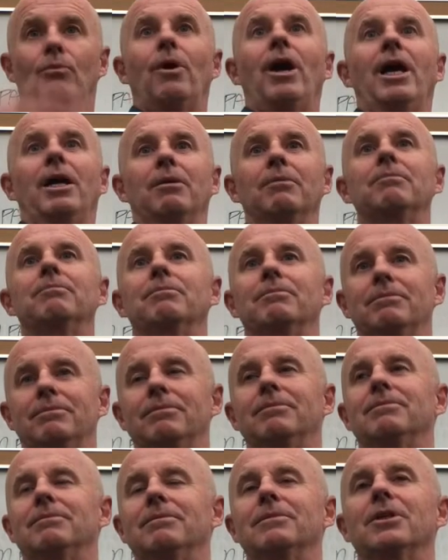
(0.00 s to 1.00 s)
right,
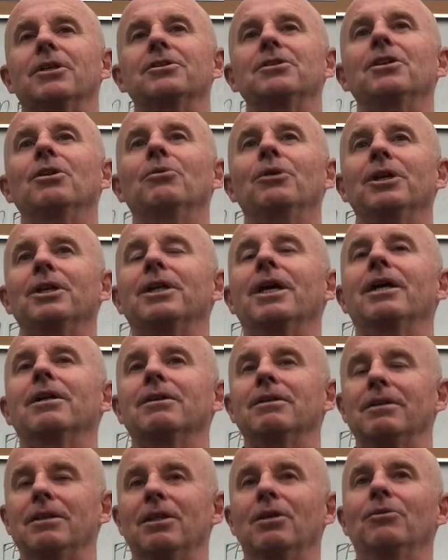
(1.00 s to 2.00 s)
because you don't want
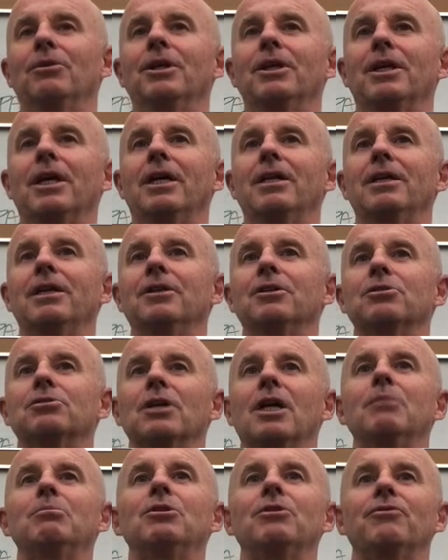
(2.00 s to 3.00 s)
to get in
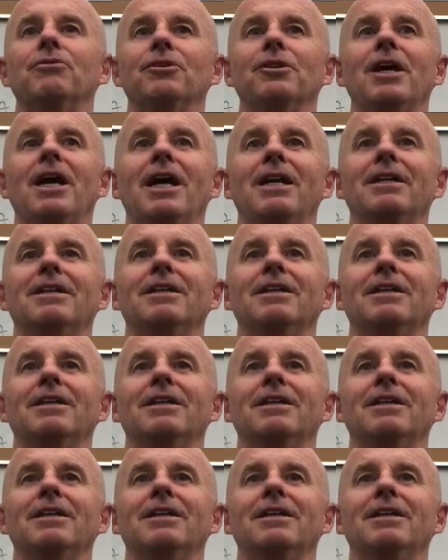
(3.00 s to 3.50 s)
trouble for that,